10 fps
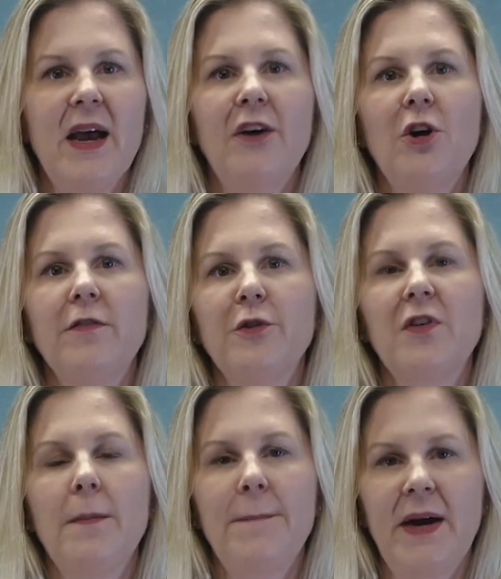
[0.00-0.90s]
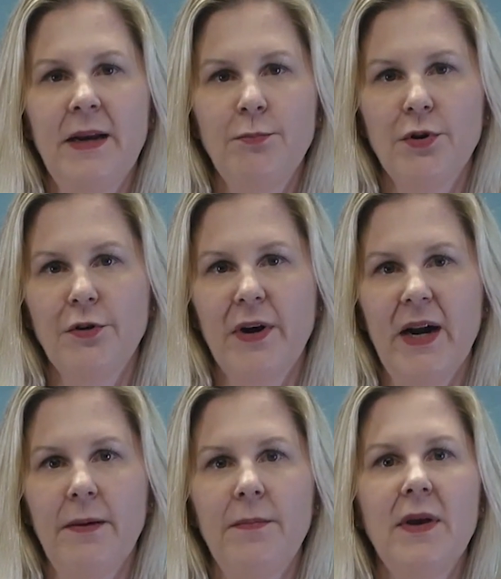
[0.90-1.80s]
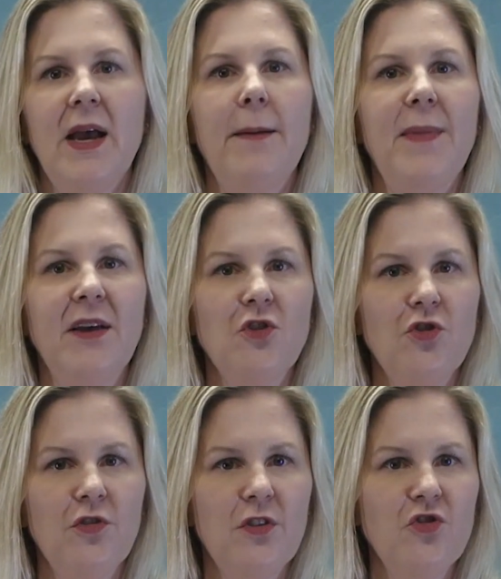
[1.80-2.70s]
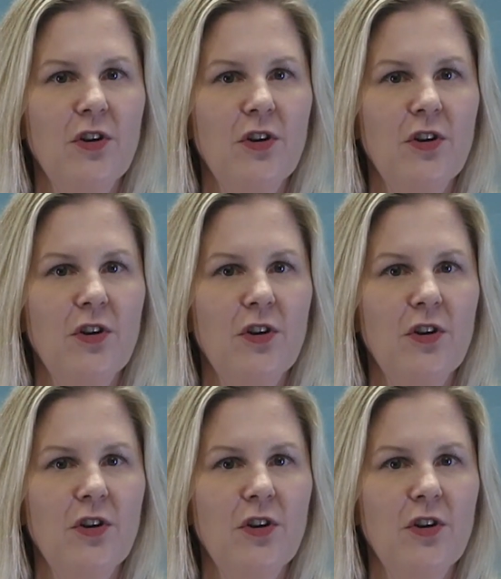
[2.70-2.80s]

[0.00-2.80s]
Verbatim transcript: at Harvard's combined program at Massachusetts